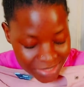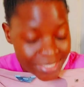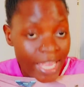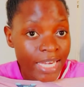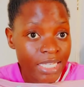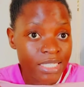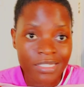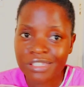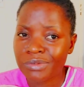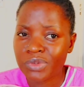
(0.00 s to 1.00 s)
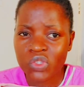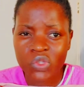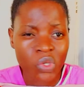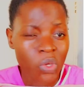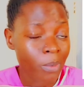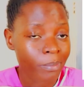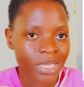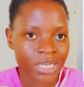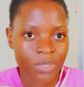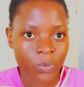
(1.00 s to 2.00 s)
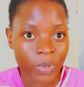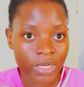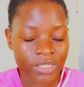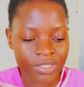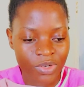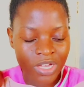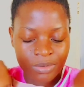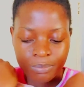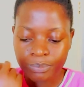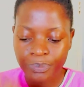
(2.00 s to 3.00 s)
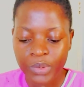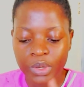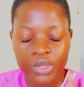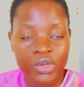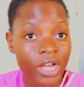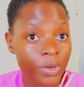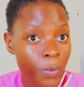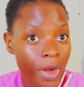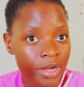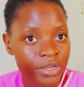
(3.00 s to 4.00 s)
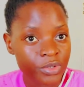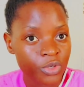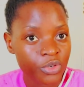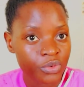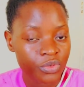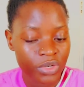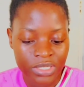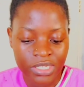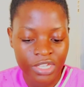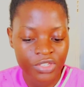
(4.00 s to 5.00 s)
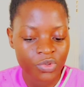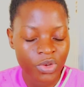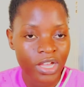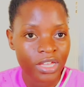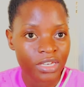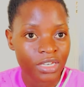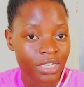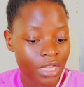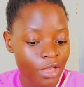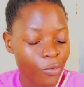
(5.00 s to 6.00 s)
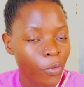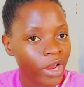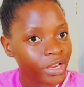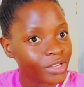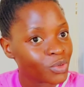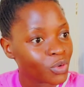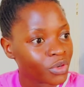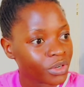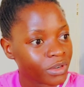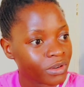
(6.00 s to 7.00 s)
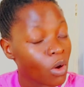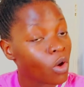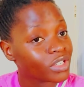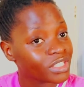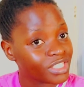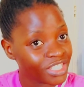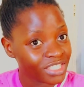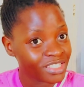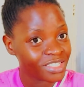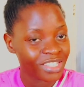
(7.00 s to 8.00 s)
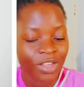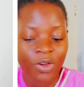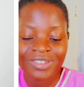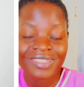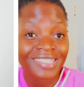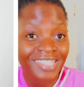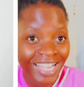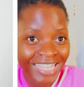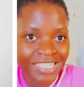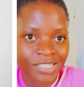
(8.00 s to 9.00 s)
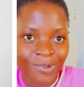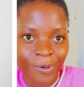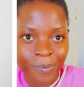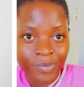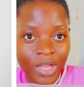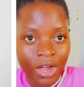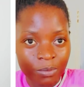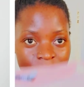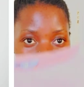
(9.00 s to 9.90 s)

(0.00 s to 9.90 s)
style it in so many ways. You can wear it on dresses, you can wear it on jeans, on skirts. So I'll